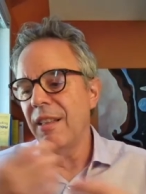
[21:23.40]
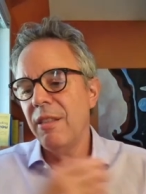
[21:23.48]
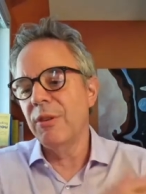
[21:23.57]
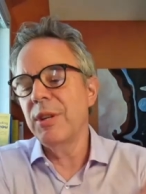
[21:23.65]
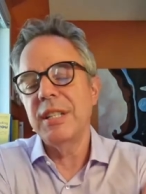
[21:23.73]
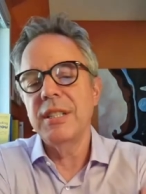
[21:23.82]

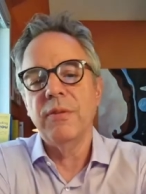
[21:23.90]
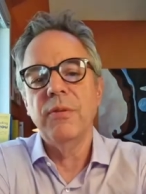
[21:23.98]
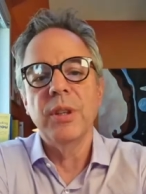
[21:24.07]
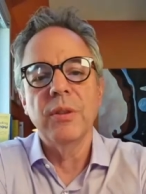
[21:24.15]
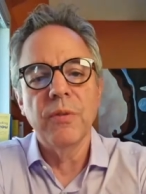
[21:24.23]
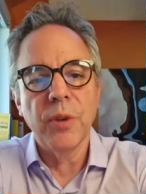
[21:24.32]
30
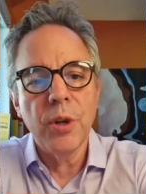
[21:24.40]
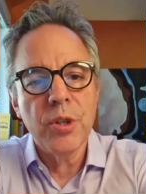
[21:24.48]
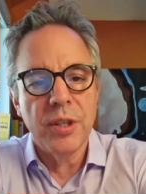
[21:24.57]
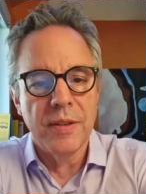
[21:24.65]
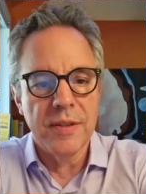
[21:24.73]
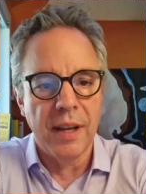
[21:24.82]
different
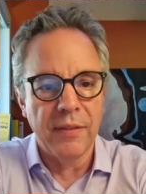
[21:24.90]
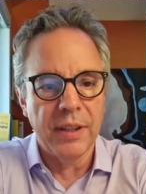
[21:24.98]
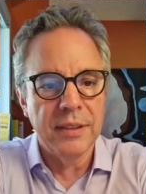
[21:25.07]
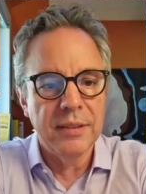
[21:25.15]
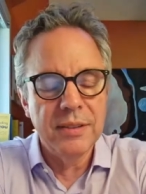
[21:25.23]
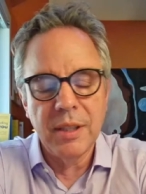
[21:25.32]
versions of
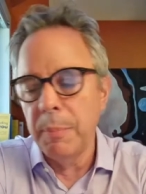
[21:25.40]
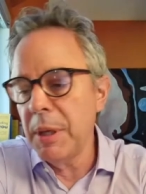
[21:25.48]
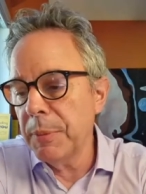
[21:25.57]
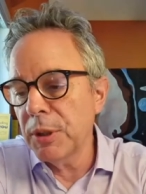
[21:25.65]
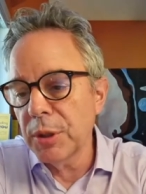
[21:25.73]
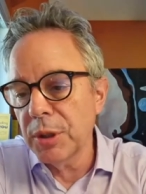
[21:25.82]
it. And some
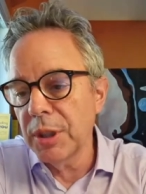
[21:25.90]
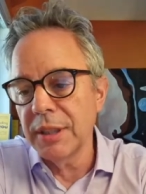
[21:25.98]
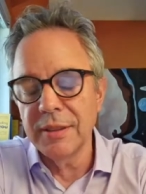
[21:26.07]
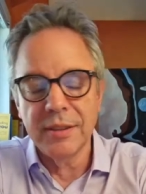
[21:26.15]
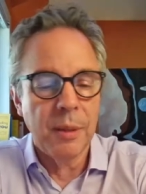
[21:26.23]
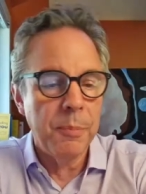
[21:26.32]
people are good
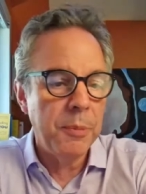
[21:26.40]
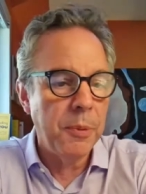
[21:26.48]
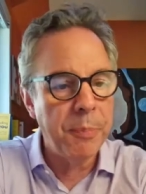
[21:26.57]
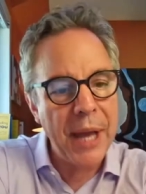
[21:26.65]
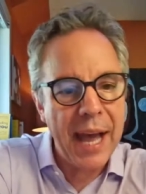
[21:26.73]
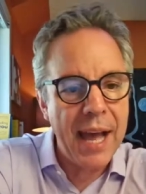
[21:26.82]
and some people
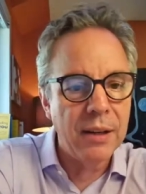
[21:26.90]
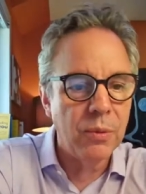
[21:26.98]
bad,